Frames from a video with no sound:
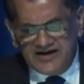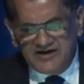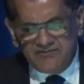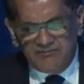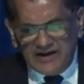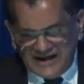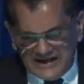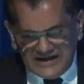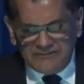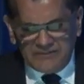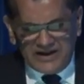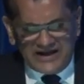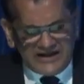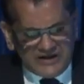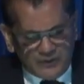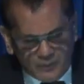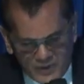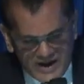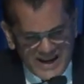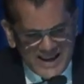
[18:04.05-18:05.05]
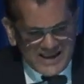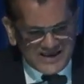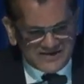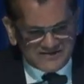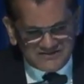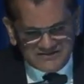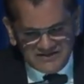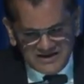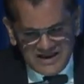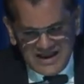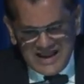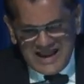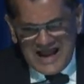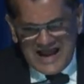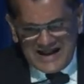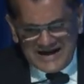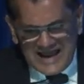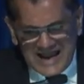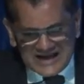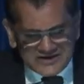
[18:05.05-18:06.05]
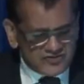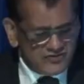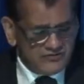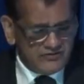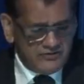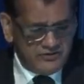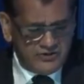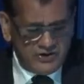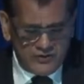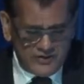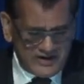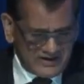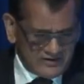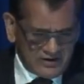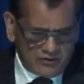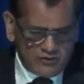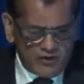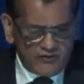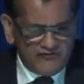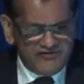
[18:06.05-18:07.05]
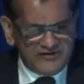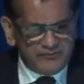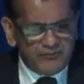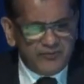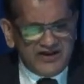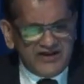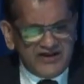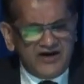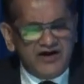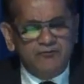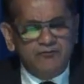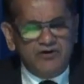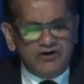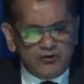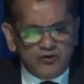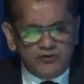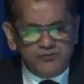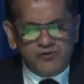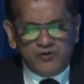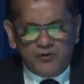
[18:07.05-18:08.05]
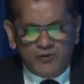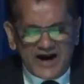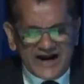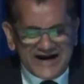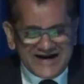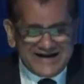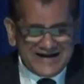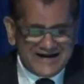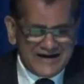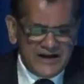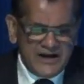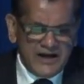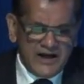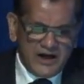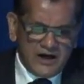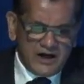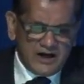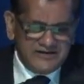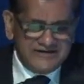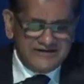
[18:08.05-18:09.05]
in many, many ways. And during the COVID period, we could provide a